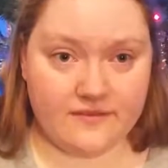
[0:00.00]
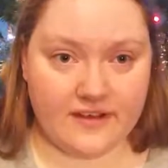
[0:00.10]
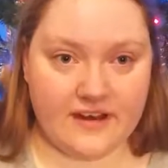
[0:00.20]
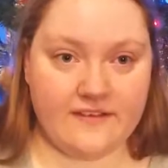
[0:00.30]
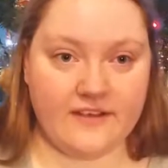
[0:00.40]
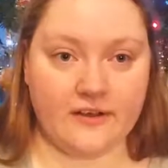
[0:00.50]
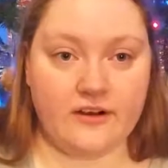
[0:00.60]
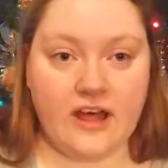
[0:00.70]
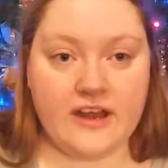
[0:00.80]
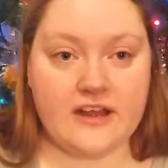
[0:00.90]
find anything
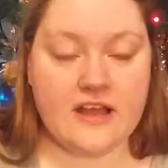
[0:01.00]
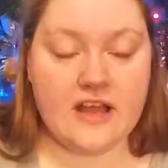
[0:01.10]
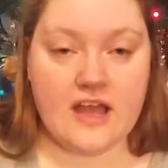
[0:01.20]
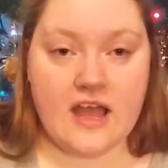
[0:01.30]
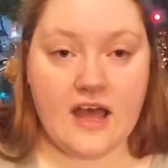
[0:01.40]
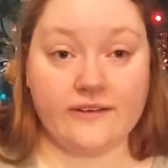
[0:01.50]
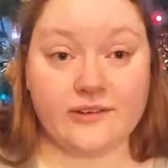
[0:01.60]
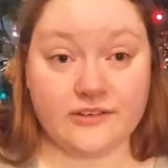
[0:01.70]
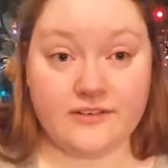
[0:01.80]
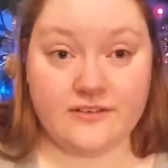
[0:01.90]
online. I've
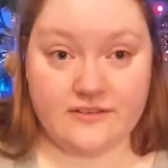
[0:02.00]
got to